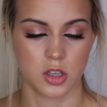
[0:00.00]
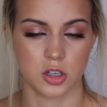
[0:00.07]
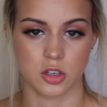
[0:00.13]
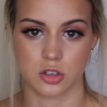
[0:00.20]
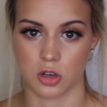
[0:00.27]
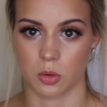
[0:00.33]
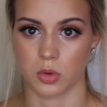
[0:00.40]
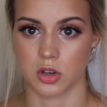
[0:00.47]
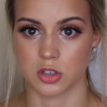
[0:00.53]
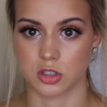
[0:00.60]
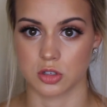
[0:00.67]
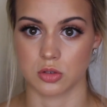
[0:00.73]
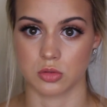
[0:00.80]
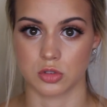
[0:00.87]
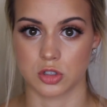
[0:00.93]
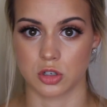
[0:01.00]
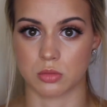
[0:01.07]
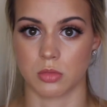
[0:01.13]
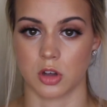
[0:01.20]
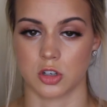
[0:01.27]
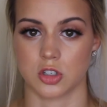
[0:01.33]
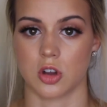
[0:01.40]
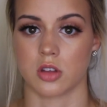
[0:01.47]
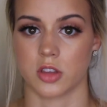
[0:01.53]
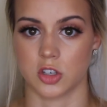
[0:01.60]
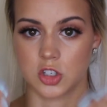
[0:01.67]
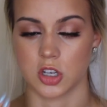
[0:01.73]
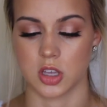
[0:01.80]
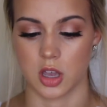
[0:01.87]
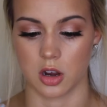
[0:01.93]
You don't want to do too much on the
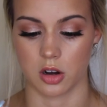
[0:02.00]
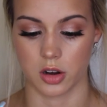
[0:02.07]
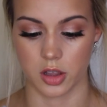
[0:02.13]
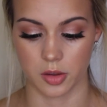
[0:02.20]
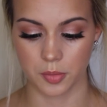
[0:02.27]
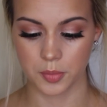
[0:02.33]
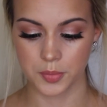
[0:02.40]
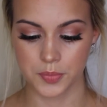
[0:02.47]
cheek area.